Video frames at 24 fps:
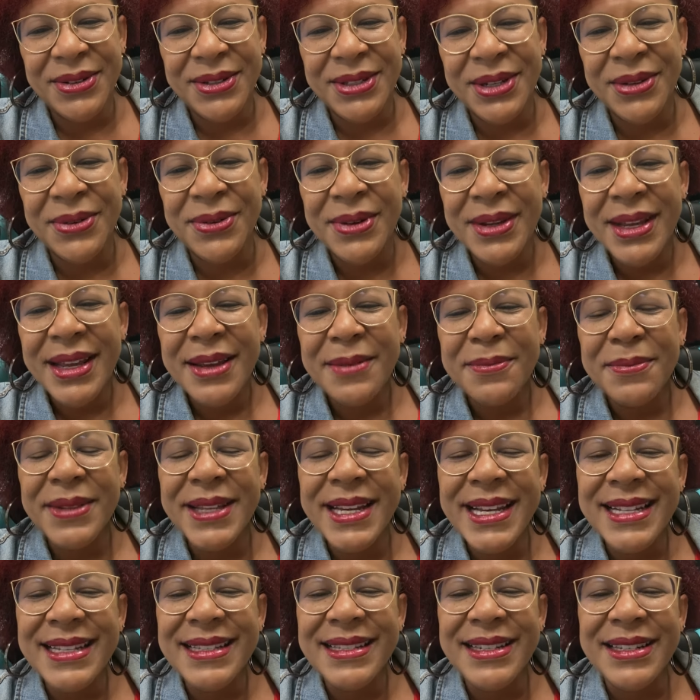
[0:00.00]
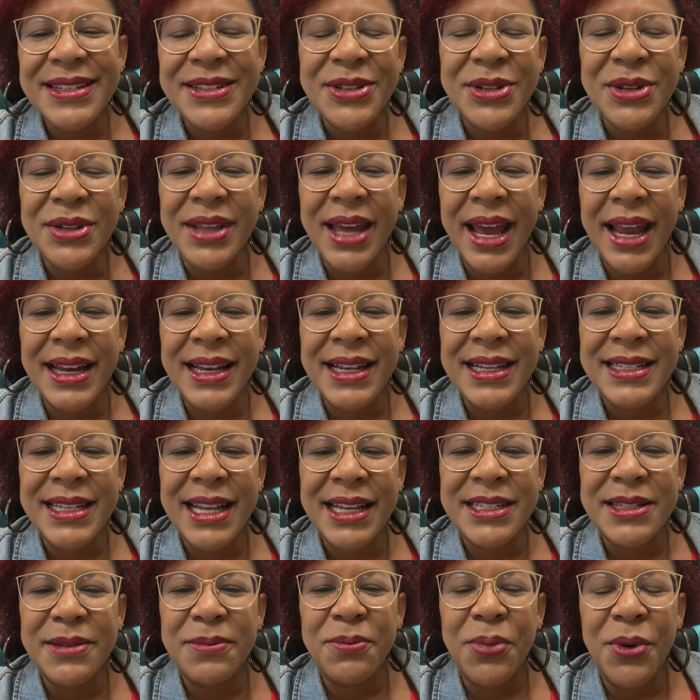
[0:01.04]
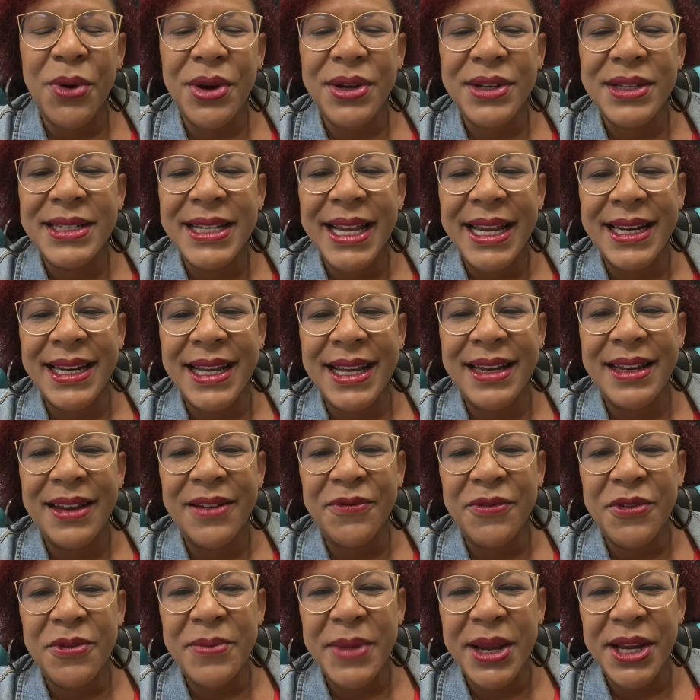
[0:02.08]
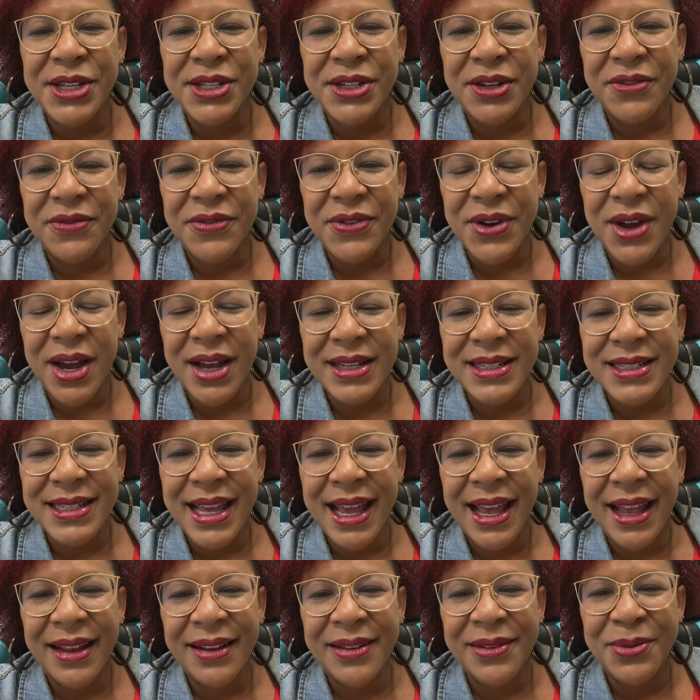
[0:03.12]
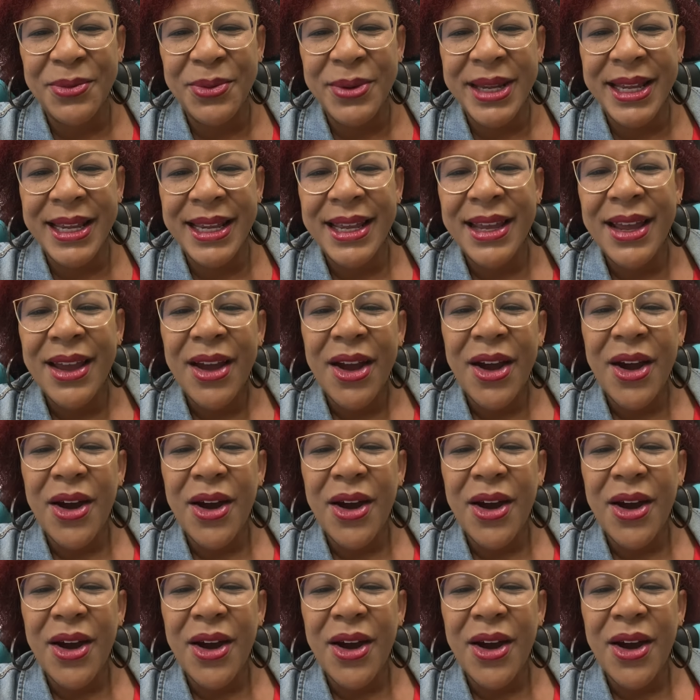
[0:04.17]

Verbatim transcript: So please just do that because that's important data and information for us as we